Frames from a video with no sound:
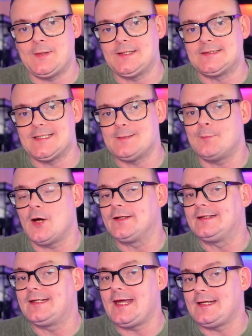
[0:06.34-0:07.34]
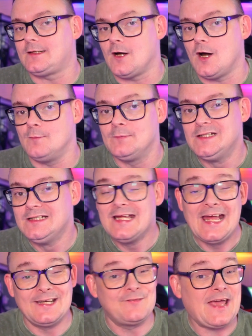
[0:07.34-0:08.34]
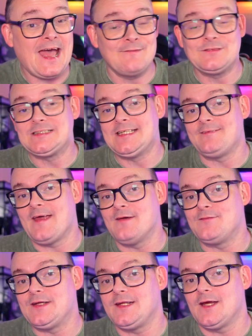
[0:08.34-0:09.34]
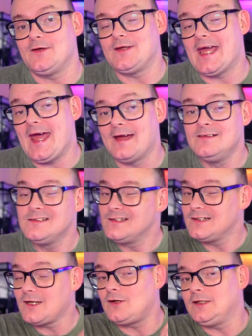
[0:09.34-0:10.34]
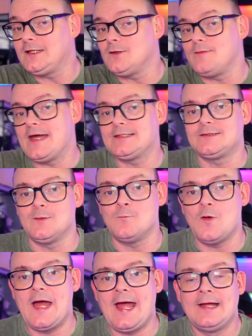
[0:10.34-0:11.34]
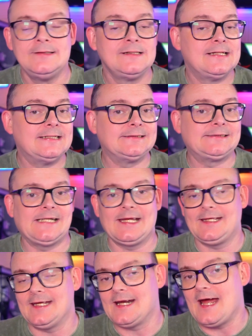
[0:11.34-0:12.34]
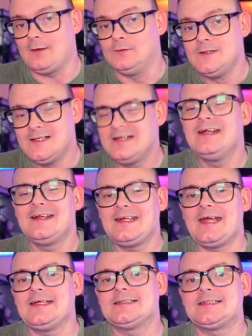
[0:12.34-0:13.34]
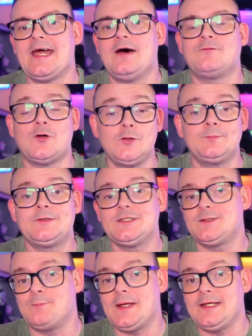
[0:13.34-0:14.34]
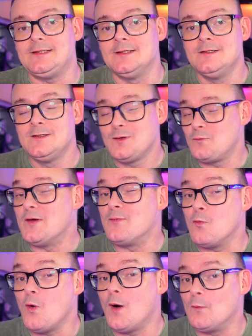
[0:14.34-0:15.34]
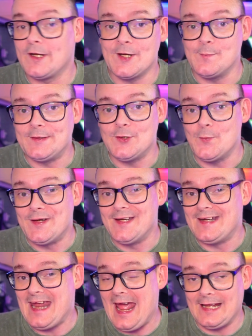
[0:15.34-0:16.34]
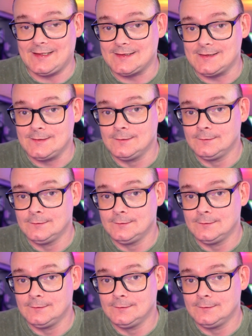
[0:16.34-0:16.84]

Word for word: PC by GEEKOM, and if you haven't seen that video yet, go click up there somewhere and check it out. Get yourself up to speed with what we're going to be doing next.